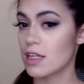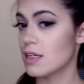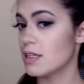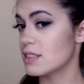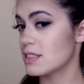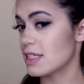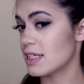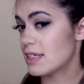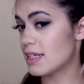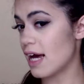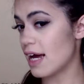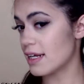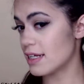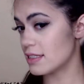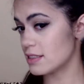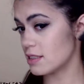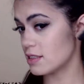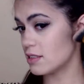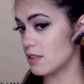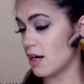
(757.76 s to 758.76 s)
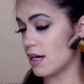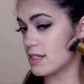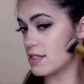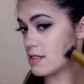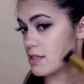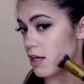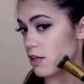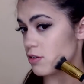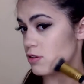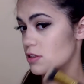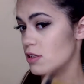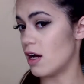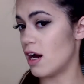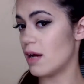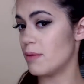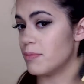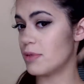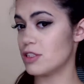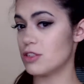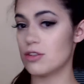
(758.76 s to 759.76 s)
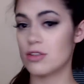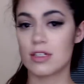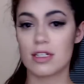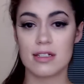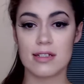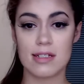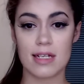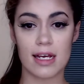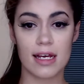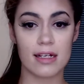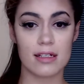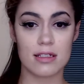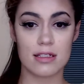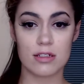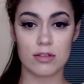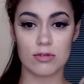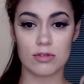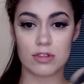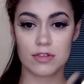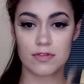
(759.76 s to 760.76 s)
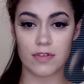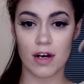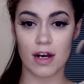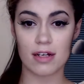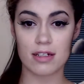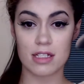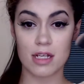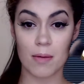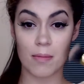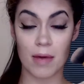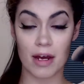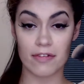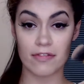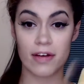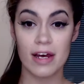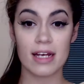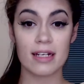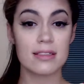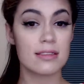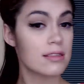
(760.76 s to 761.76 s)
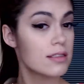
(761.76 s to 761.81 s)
See, that is a nice subtle line, but you can see it still defines my face.